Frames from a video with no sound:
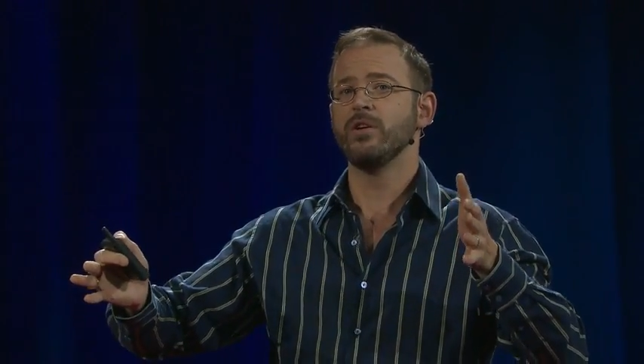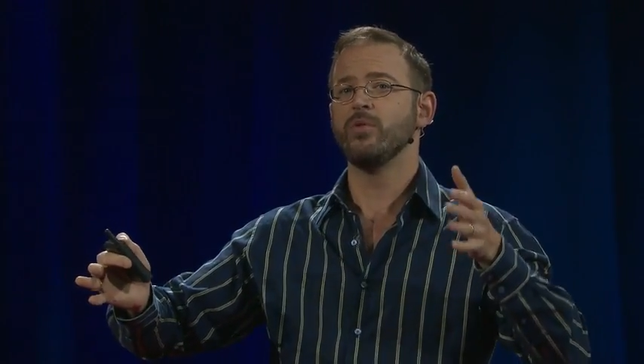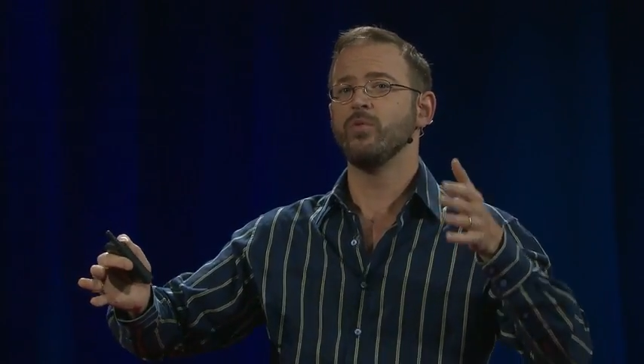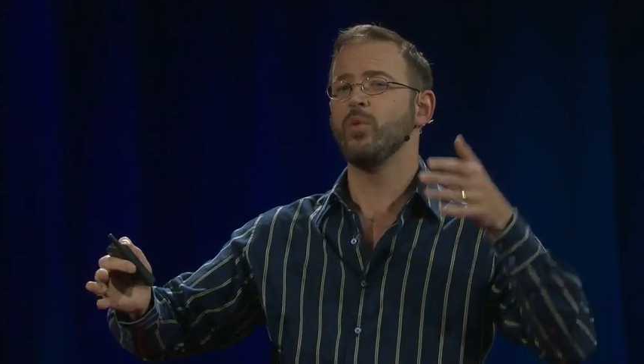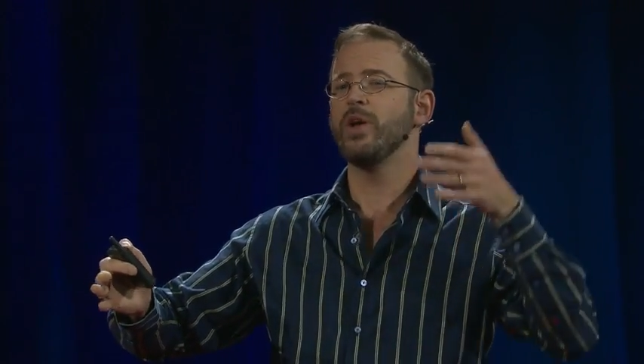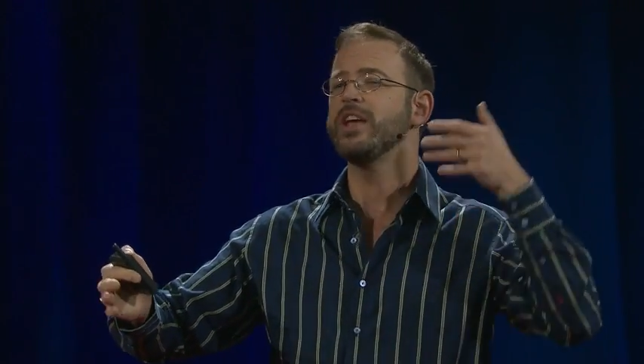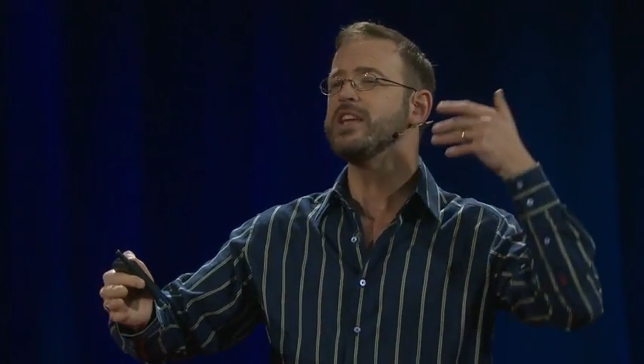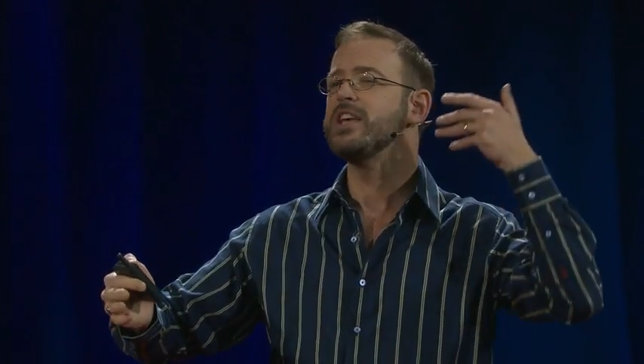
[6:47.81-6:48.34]

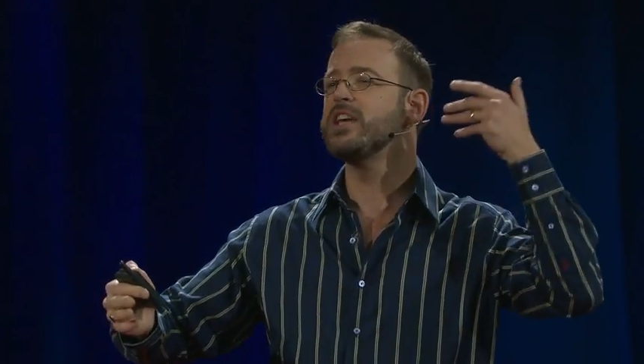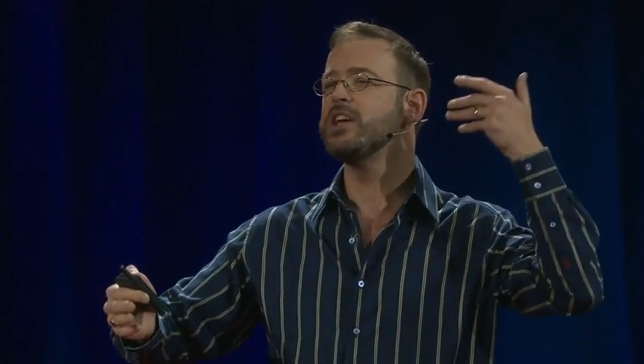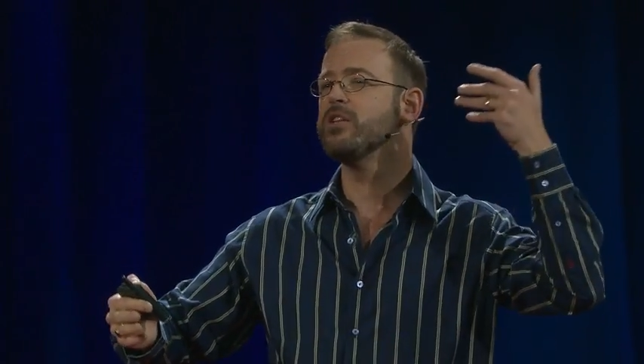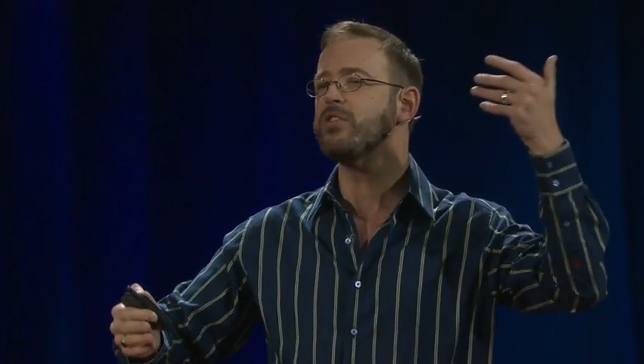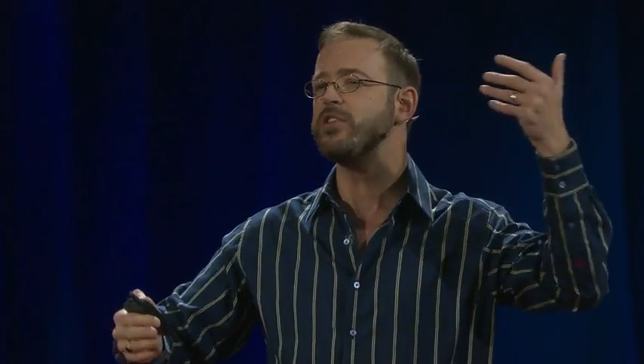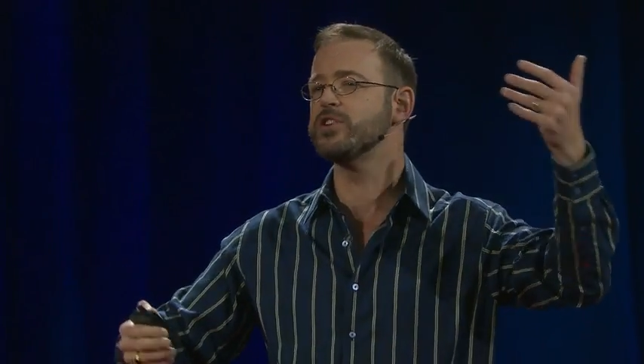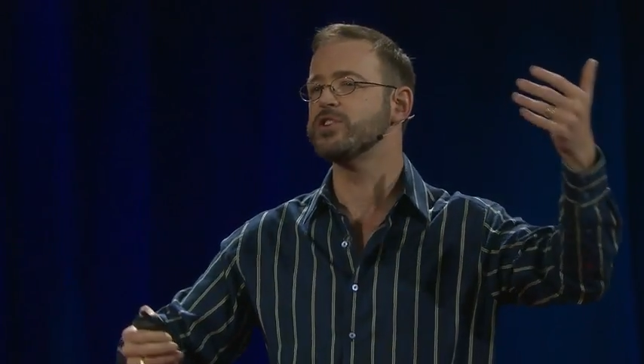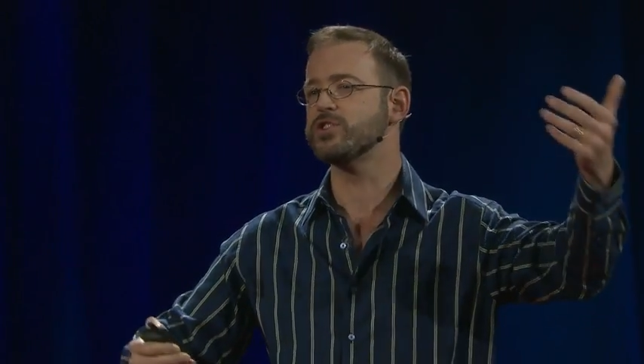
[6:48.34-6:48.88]
we can hear
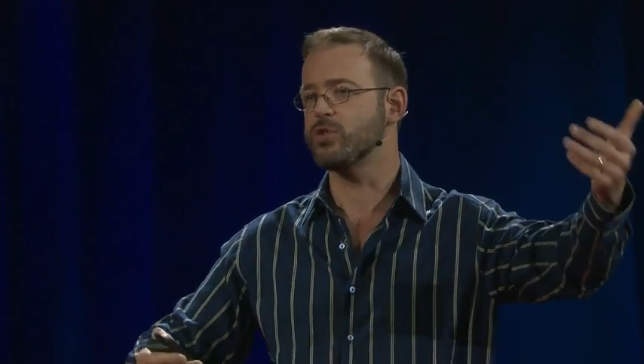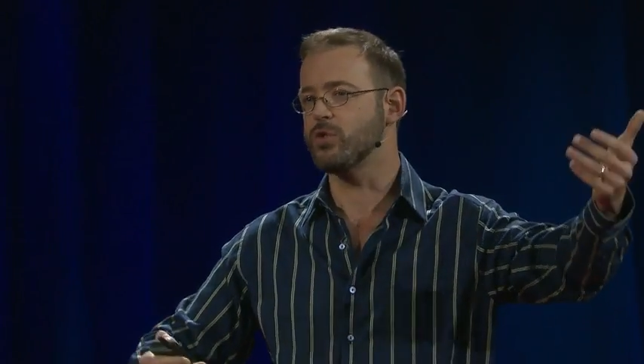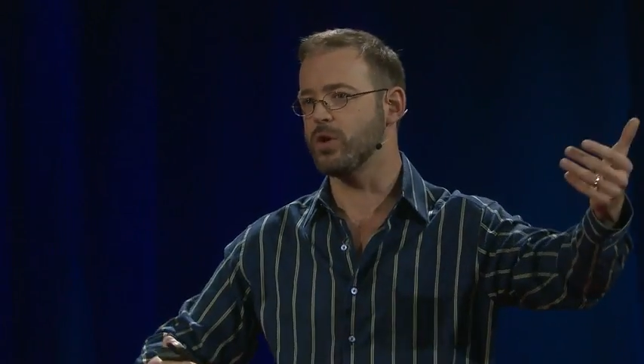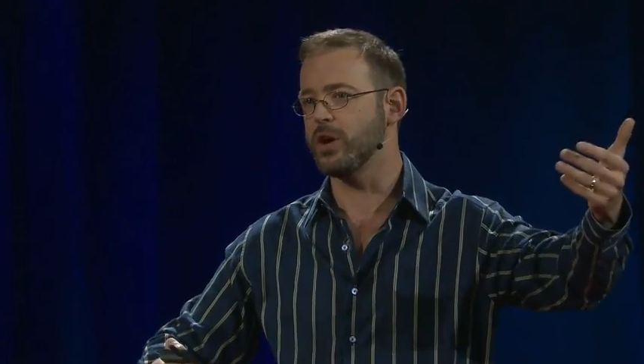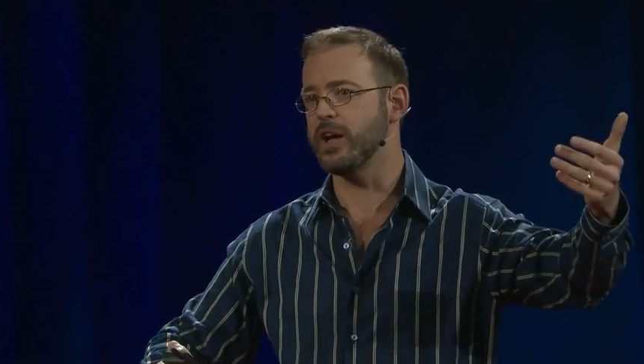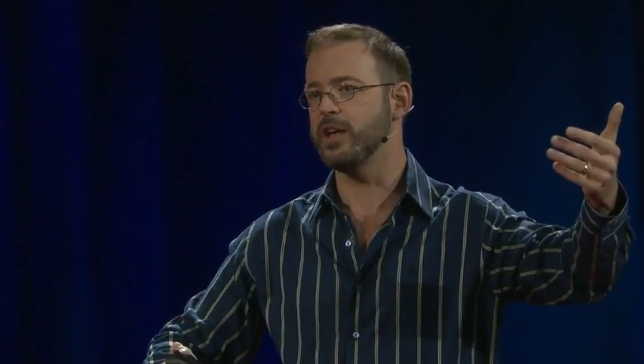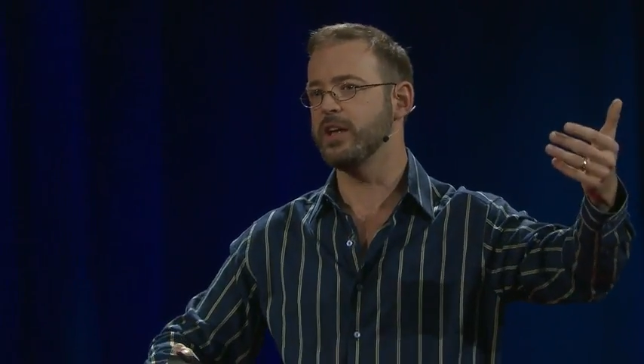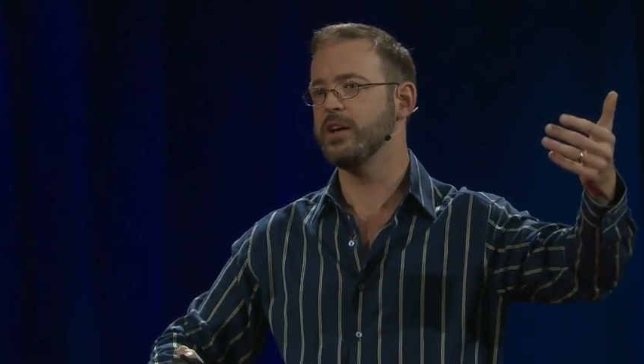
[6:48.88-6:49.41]
the
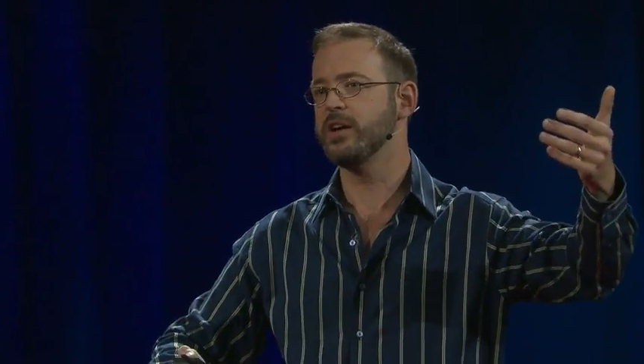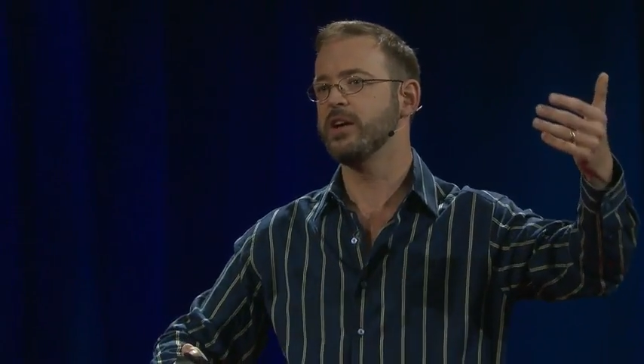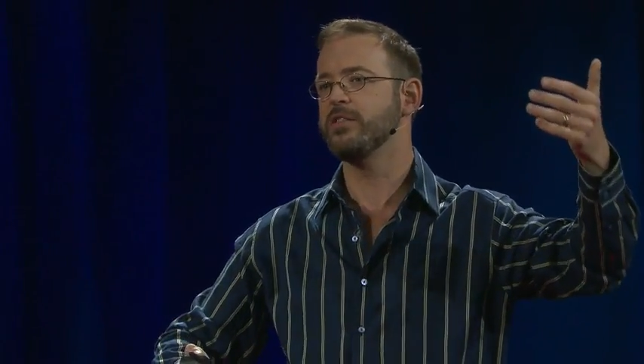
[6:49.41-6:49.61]
story